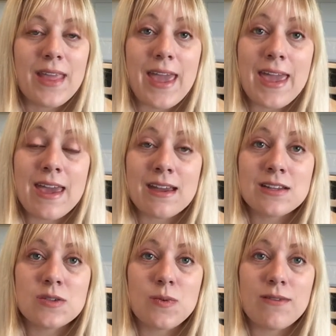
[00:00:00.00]

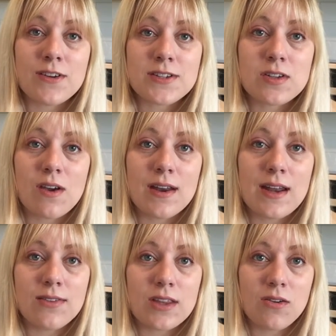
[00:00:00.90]
And we've also gotten
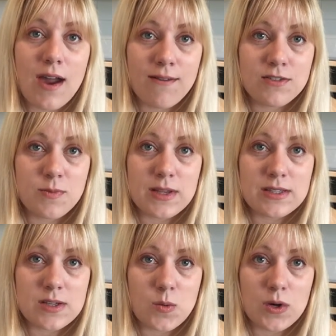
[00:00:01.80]
out the craft
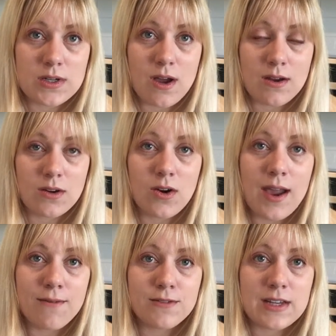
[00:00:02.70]
bins and worked on
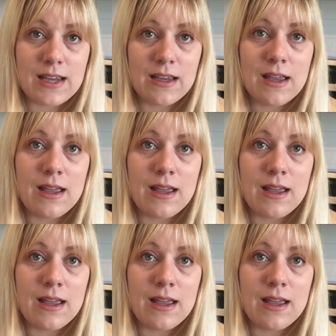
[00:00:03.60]
crafting.